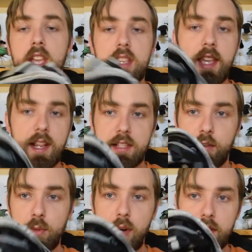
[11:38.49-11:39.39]
Yes, if
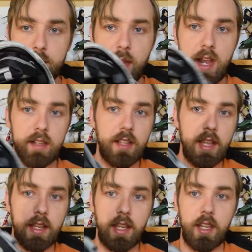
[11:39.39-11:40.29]
you're to buy this bag
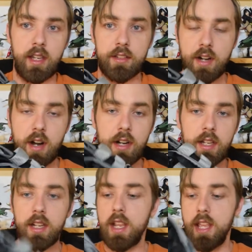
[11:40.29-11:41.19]
like in
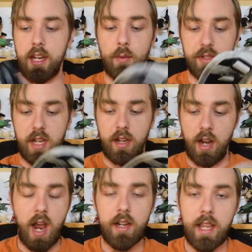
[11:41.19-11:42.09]
Target and it was a
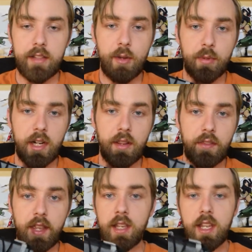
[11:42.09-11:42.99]
not Halo branded
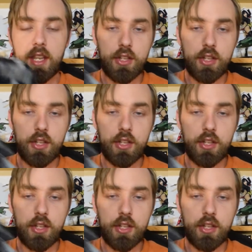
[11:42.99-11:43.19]
thing,